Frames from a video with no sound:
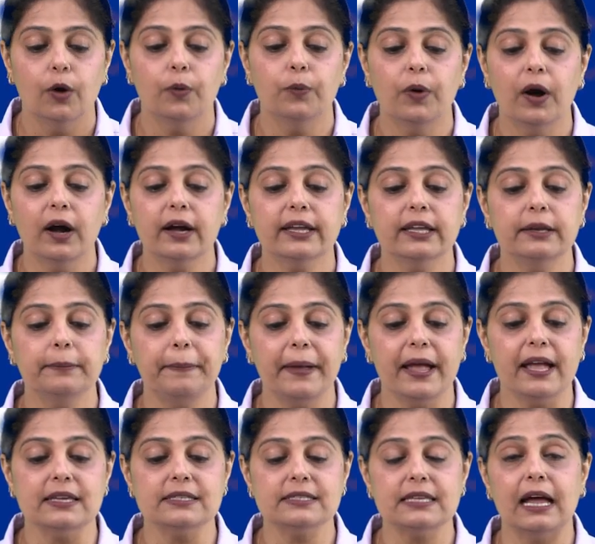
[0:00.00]
Work in
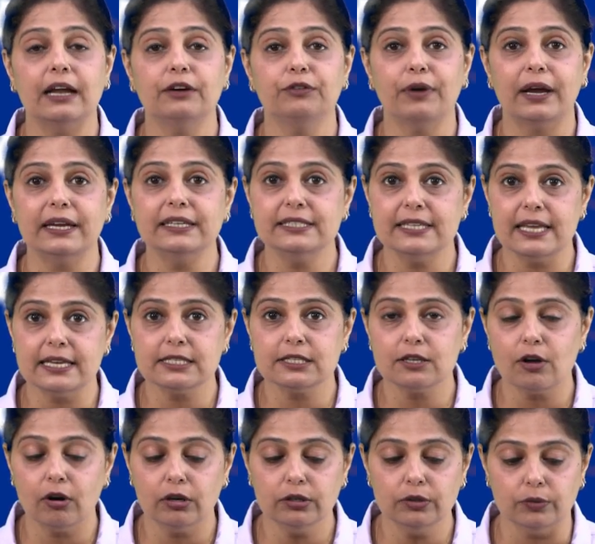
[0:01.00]
pairs and write yes
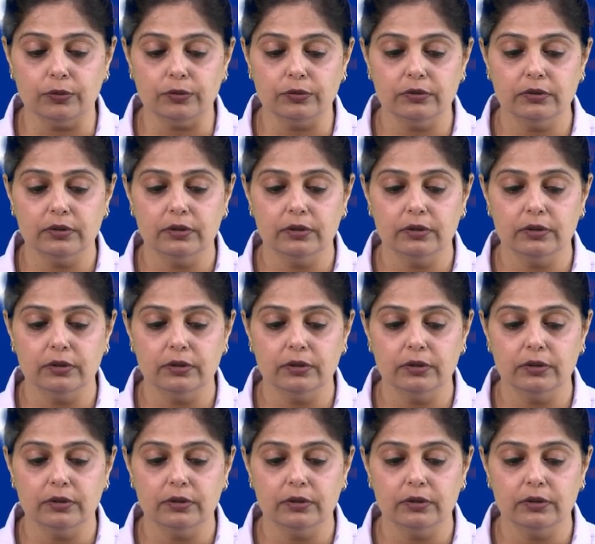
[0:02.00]
or no.